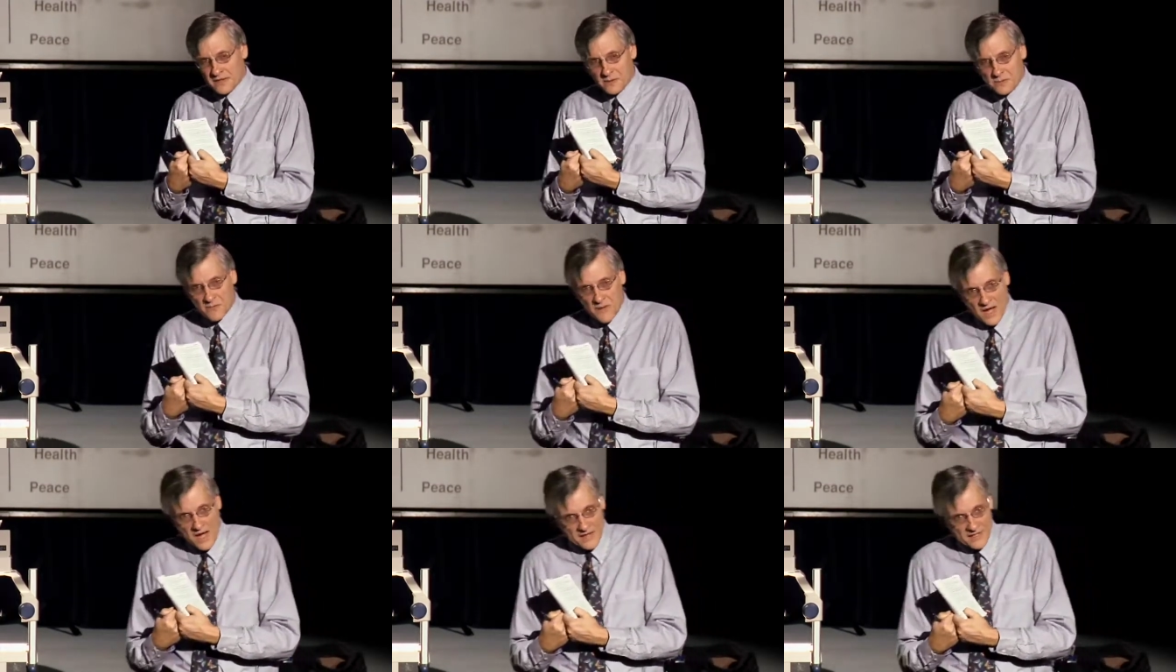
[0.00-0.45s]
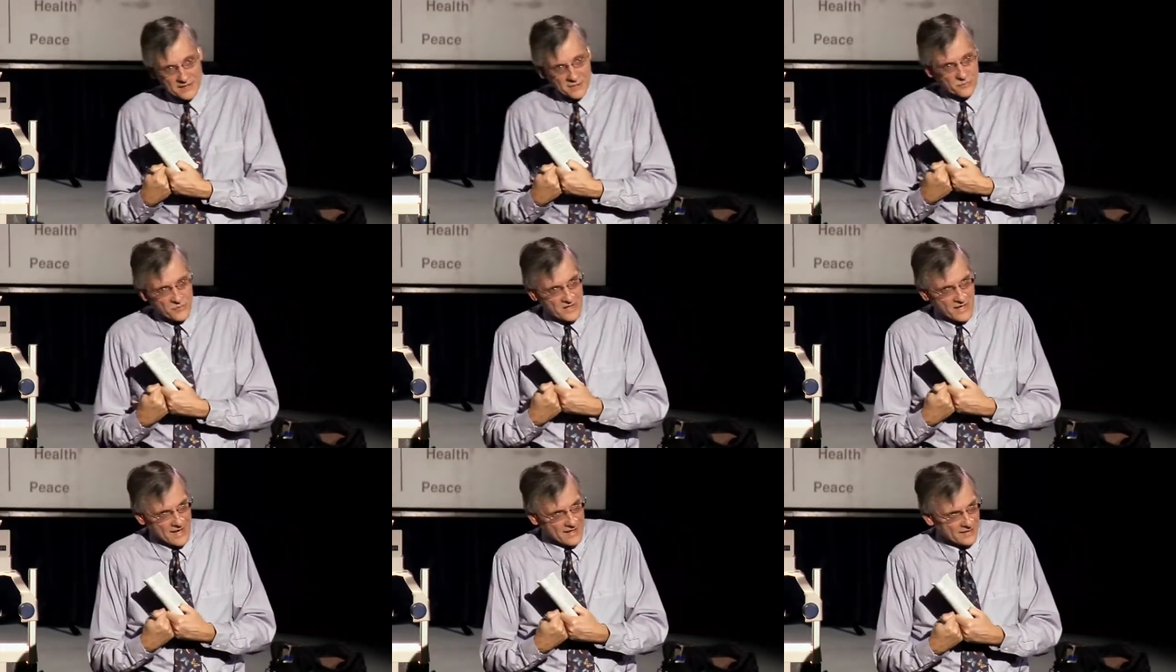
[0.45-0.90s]
a
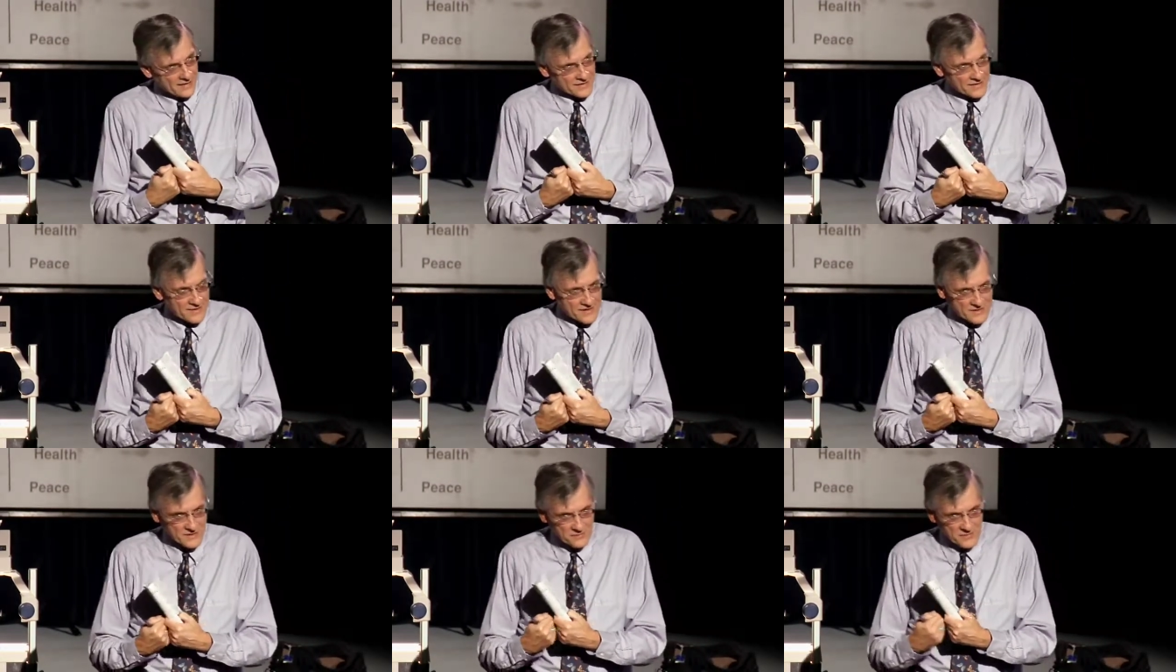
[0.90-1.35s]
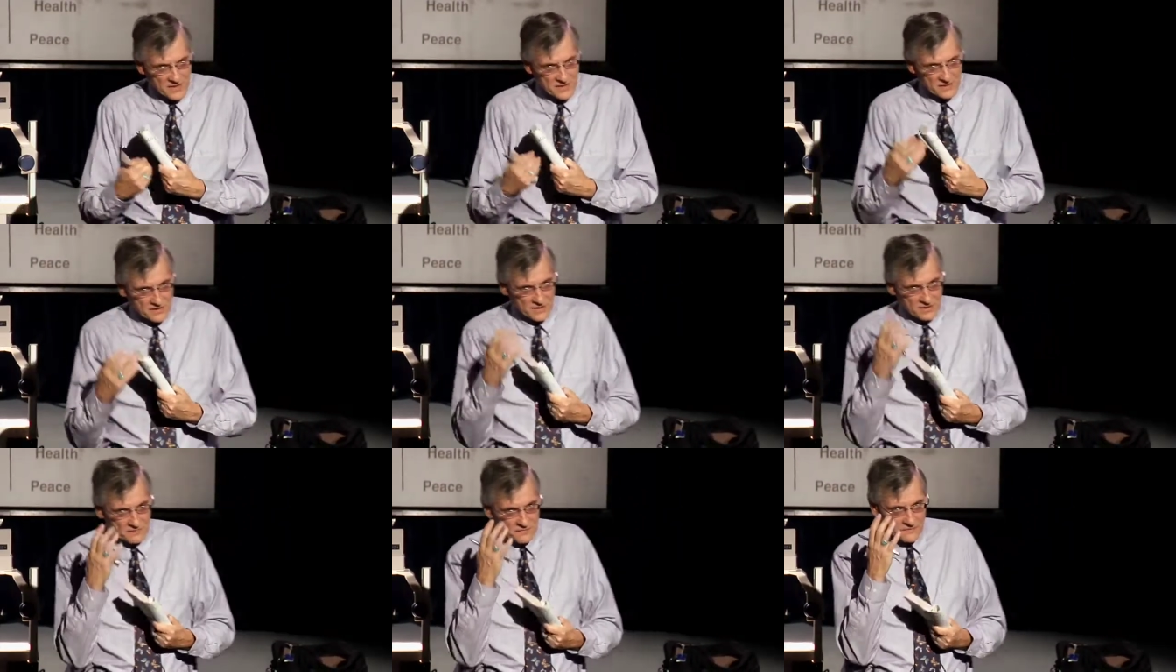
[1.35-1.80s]
demonic reality is
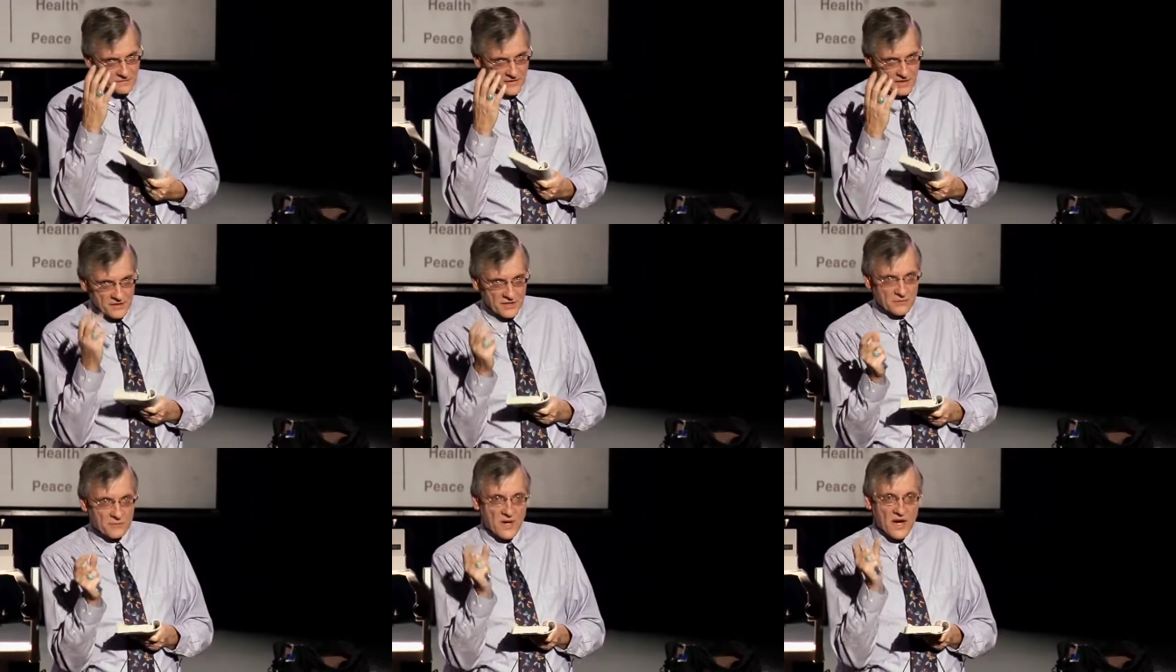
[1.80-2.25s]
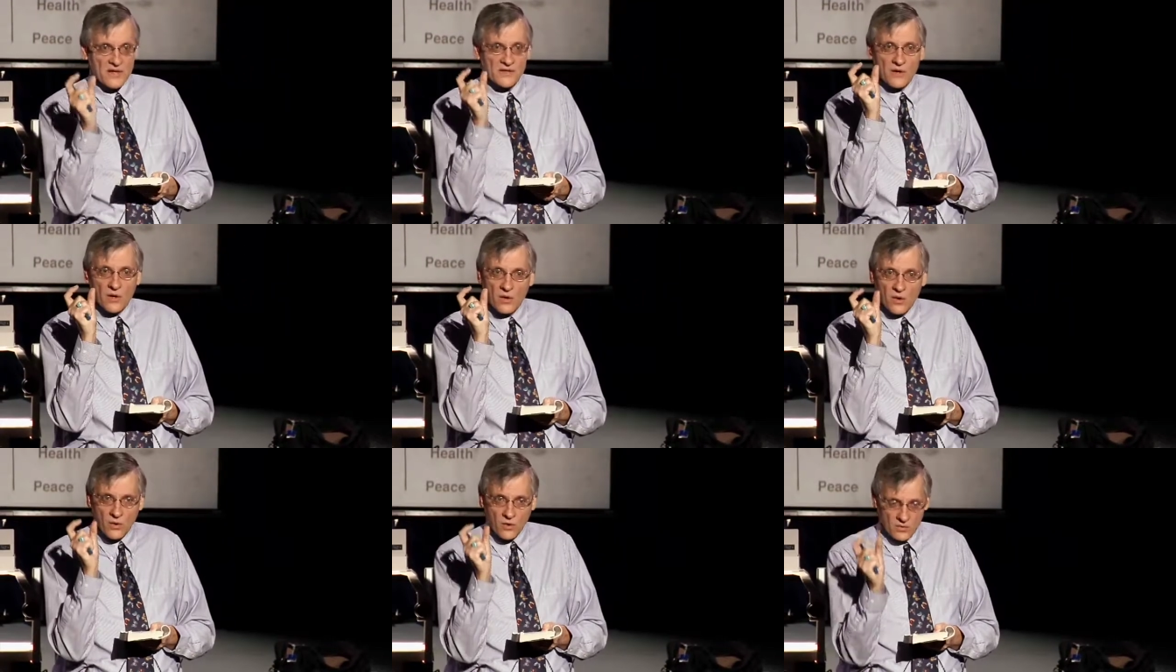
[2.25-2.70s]
being confronted by
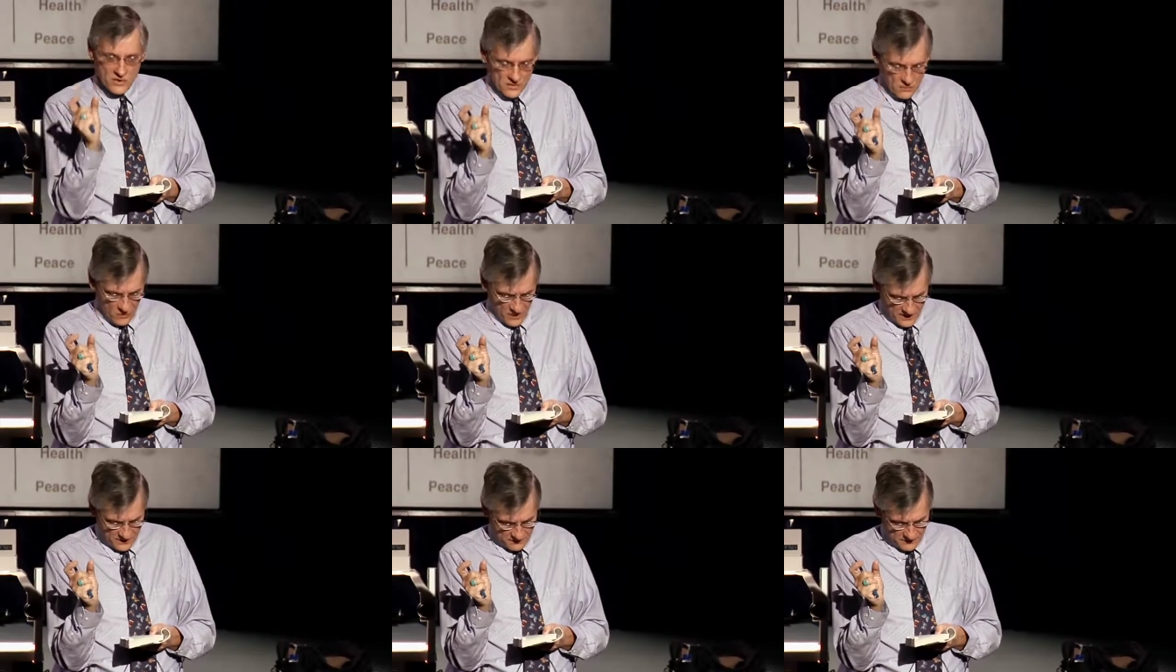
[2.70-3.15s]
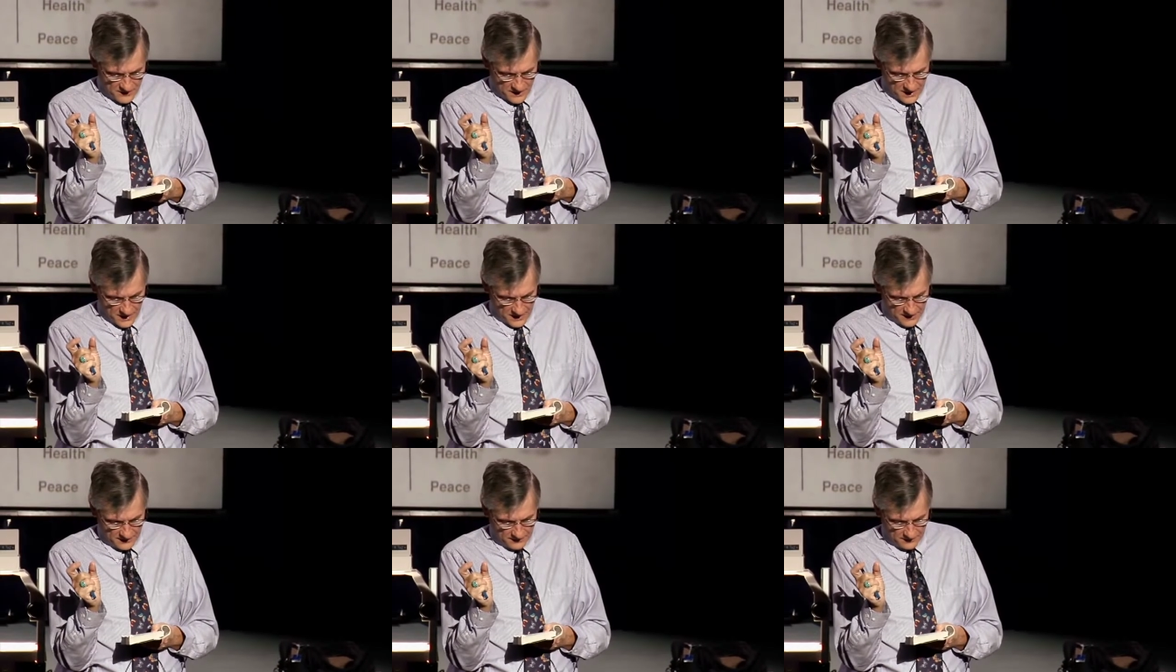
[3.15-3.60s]
the Holy One of
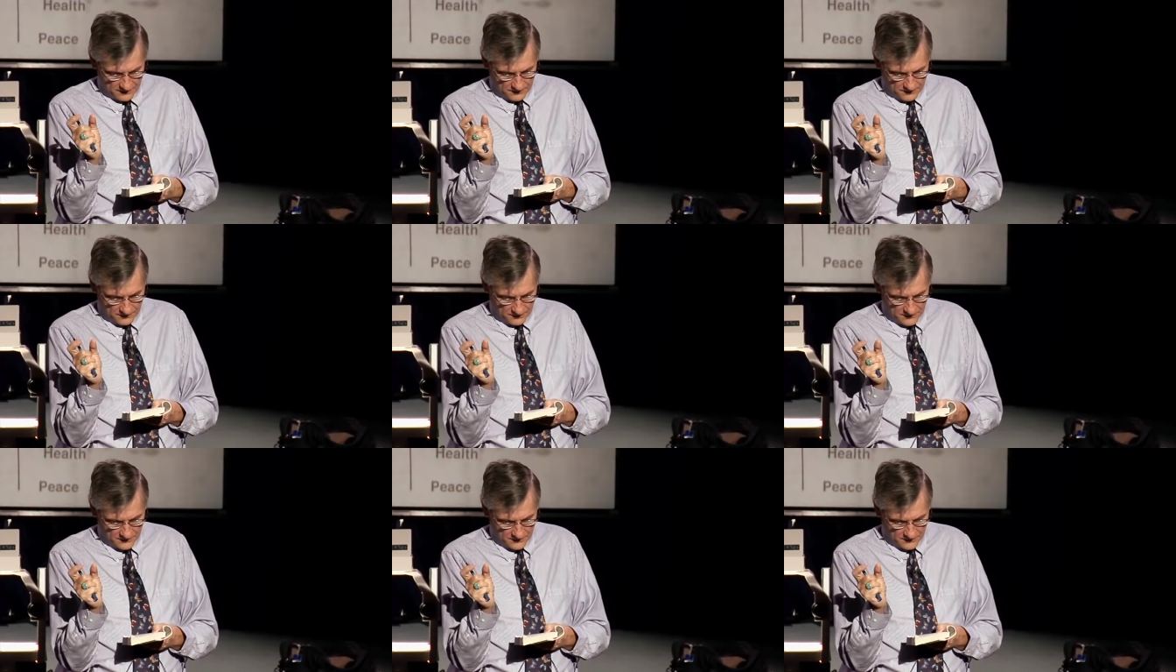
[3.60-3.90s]
God.